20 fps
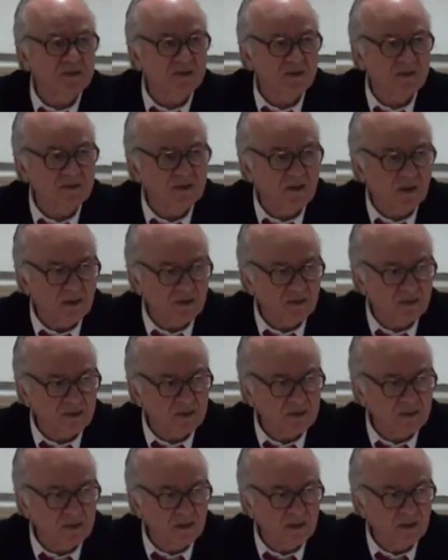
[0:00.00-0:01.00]

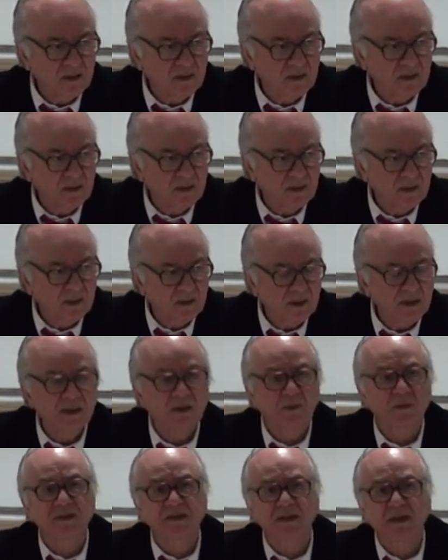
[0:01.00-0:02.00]
sociologist. And
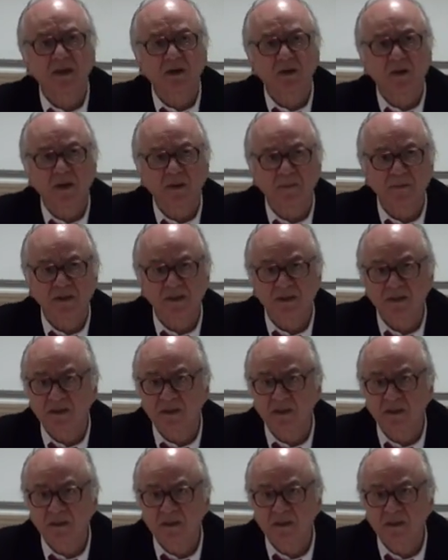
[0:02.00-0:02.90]
he was an economist.